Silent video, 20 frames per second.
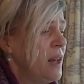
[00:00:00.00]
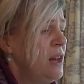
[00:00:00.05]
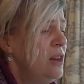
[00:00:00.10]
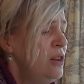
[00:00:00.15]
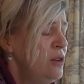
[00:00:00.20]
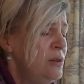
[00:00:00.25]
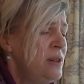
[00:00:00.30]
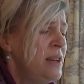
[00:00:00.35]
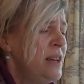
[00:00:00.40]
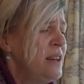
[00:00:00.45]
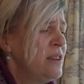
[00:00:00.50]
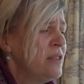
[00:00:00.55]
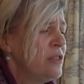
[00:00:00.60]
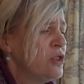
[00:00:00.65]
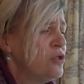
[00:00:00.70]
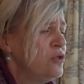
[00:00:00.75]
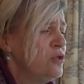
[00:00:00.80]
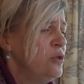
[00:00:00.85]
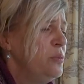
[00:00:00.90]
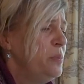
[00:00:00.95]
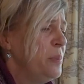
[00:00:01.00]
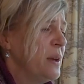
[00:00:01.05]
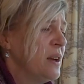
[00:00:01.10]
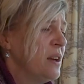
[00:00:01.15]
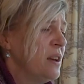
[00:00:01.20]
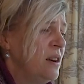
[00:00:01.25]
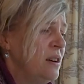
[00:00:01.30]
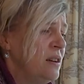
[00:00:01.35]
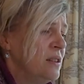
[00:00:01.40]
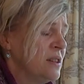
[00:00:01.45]
Looking at the
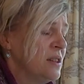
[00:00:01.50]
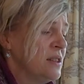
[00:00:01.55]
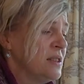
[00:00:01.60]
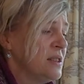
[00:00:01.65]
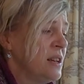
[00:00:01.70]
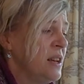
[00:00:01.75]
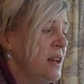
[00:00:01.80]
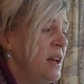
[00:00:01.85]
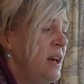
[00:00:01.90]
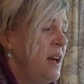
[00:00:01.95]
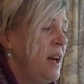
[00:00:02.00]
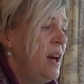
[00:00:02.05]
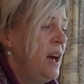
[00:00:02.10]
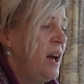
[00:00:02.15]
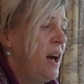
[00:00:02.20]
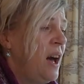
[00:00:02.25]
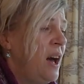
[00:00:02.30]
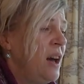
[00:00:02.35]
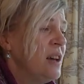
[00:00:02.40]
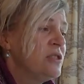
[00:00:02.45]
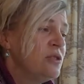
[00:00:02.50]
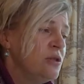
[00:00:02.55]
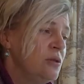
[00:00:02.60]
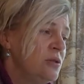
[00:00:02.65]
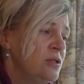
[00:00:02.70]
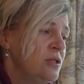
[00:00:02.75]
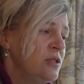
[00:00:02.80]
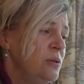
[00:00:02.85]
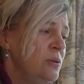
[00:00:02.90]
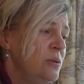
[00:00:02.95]
drooping carcass, I
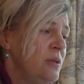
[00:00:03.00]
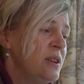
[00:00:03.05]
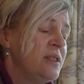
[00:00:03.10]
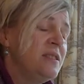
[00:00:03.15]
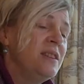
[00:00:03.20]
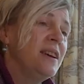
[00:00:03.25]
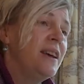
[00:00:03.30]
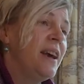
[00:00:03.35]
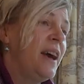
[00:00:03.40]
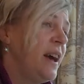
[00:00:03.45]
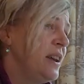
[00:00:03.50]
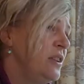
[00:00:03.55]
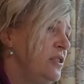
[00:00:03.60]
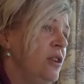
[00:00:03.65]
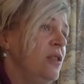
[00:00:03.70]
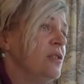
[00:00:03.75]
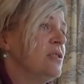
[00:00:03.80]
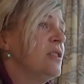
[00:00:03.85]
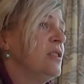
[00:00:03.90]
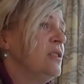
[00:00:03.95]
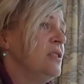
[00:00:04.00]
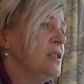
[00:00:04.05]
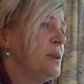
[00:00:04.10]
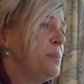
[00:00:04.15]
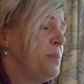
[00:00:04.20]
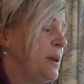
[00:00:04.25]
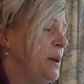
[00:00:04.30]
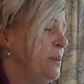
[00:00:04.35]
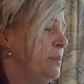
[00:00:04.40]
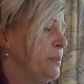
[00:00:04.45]
saw too that Digger had not culled a
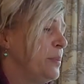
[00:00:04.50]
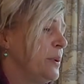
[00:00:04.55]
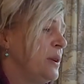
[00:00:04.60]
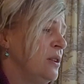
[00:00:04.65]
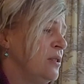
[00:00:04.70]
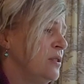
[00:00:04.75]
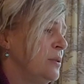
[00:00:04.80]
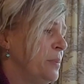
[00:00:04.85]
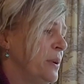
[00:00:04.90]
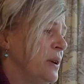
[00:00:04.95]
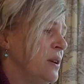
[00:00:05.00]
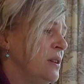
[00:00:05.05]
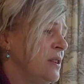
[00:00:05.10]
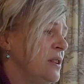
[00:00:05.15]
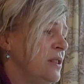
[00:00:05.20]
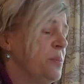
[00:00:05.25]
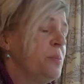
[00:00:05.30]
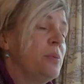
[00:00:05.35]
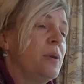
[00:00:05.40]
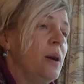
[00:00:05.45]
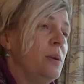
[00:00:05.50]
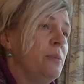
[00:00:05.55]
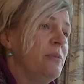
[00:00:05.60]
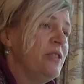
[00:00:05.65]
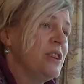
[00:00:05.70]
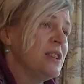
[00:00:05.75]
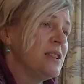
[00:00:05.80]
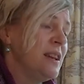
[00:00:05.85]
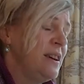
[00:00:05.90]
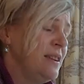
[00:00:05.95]
plump young bird in the prime
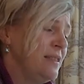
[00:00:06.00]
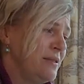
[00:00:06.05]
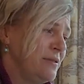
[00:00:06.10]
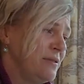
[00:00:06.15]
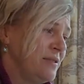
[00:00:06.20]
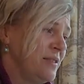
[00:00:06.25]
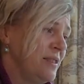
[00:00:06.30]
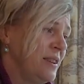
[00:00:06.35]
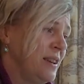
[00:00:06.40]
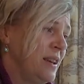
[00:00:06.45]
of its life,